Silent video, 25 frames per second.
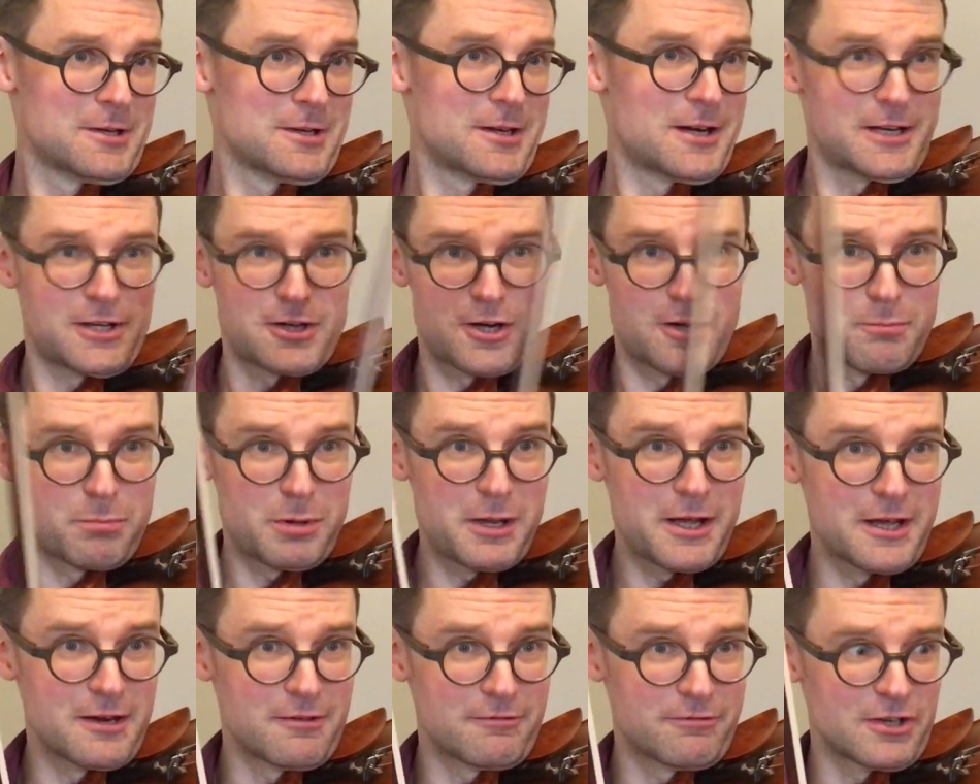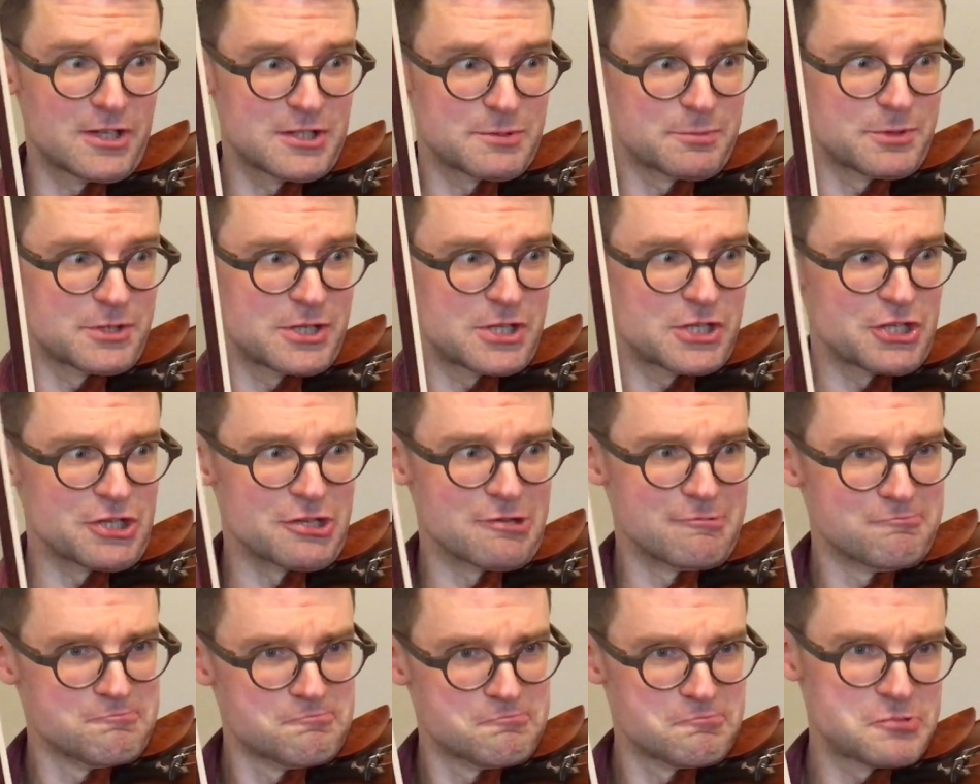I can't play it in first
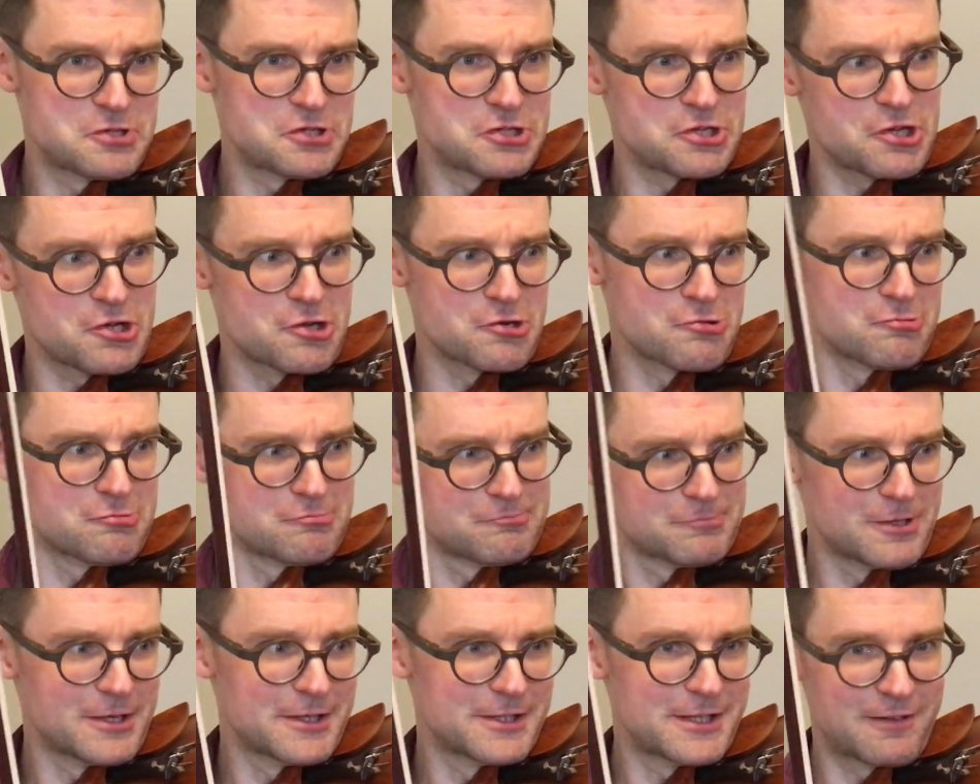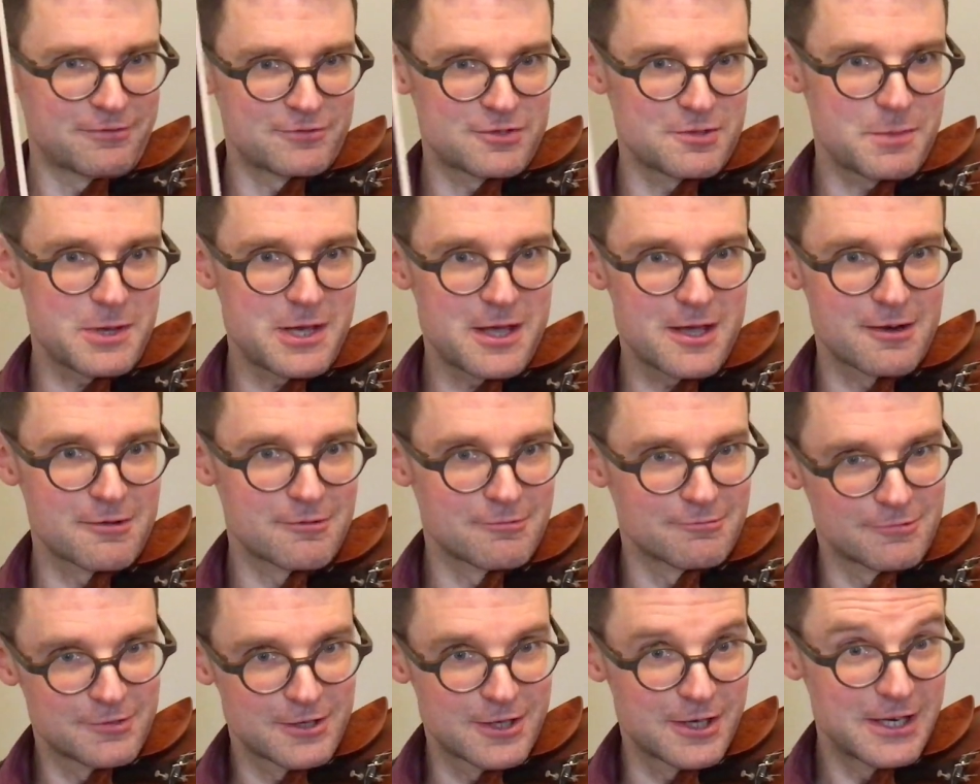position, so I'd have to be in
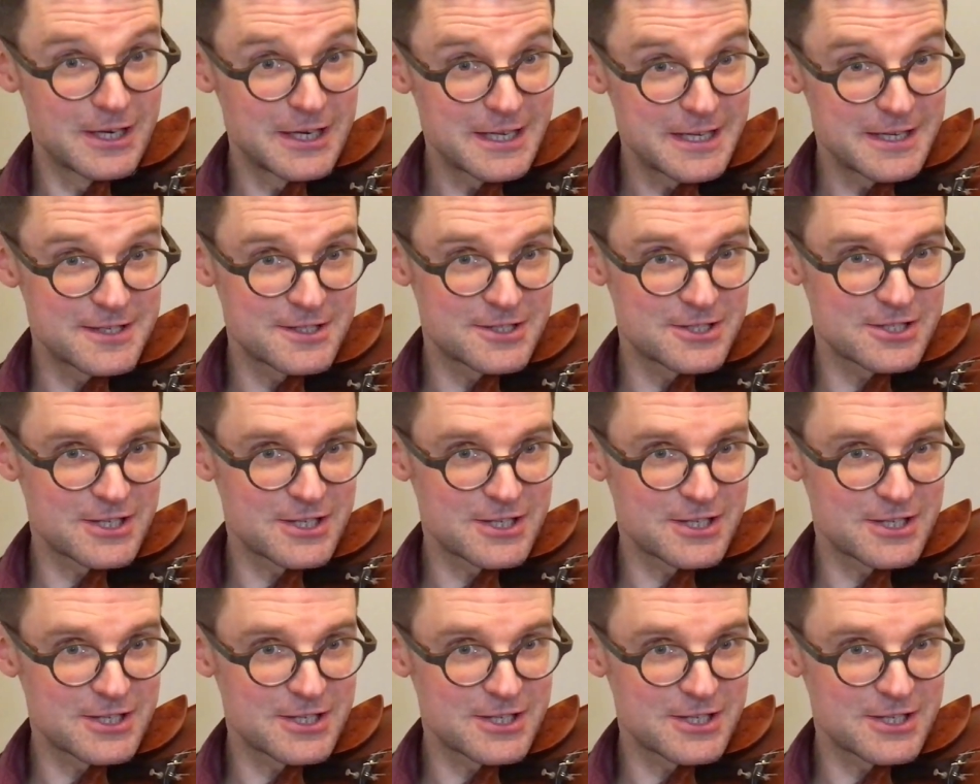at least